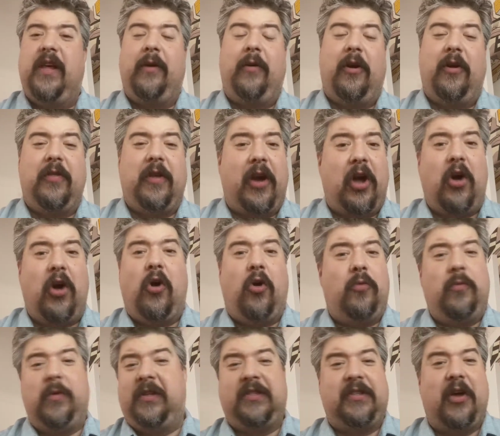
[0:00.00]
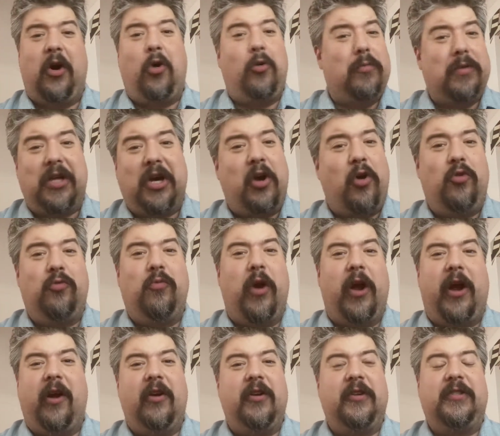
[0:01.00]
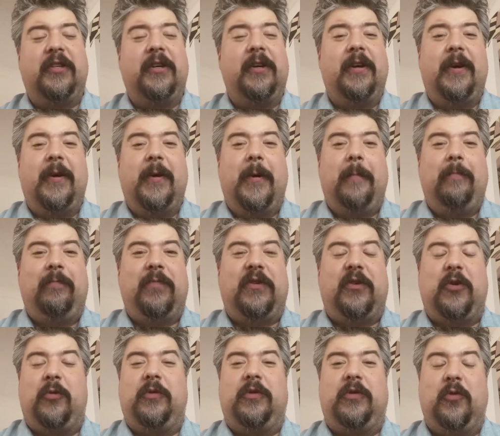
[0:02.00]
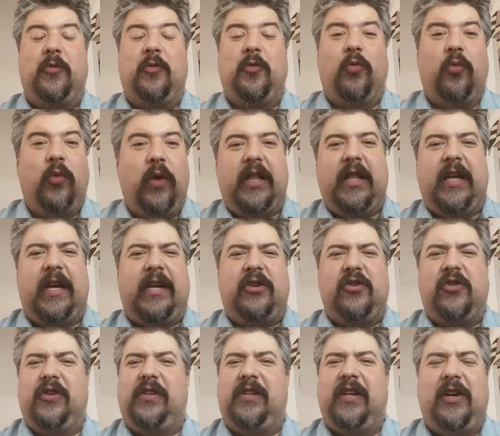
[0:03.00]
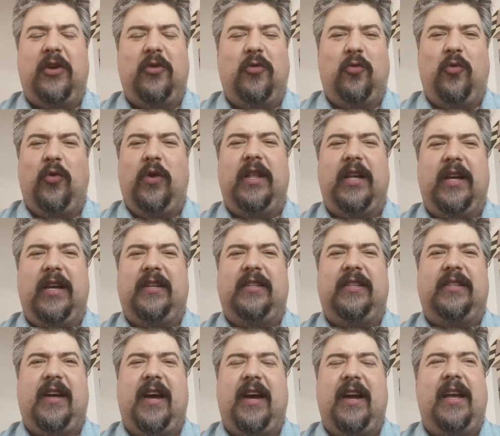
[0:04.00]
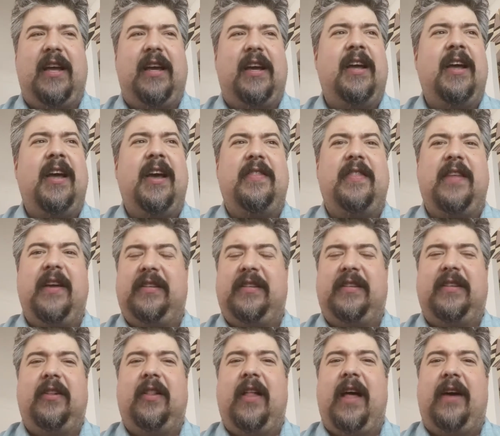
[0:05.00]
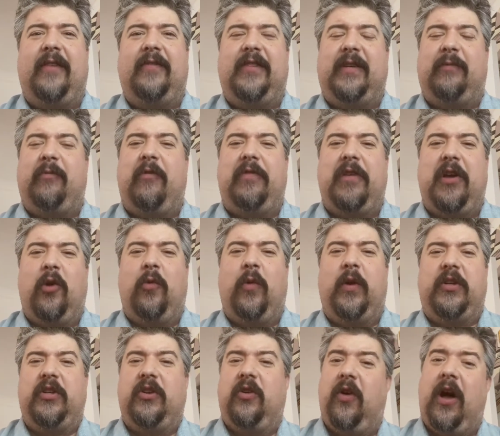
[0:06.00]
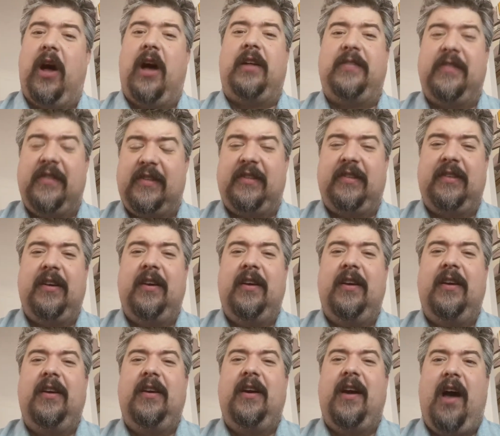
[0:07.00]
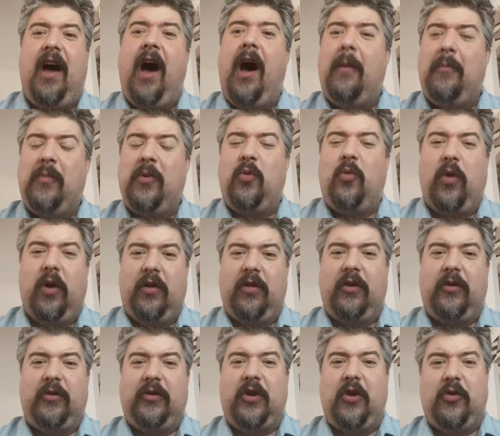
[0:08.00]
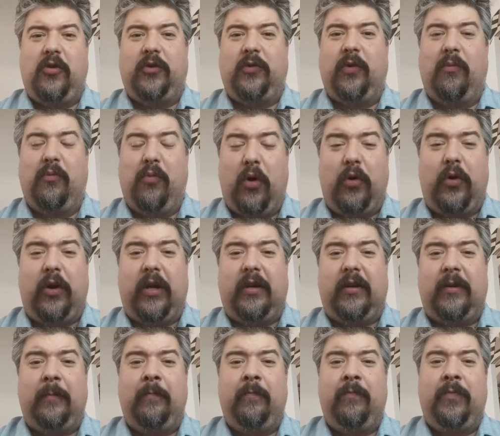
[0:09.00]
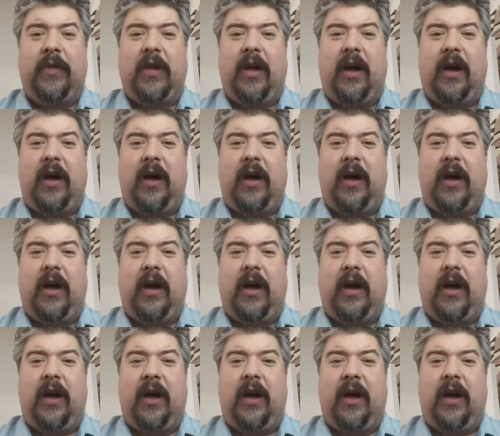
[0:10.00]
It's the home of the code breakers. So it was really interesting, really exciting. They still have some of the original huts up where those codes were broken.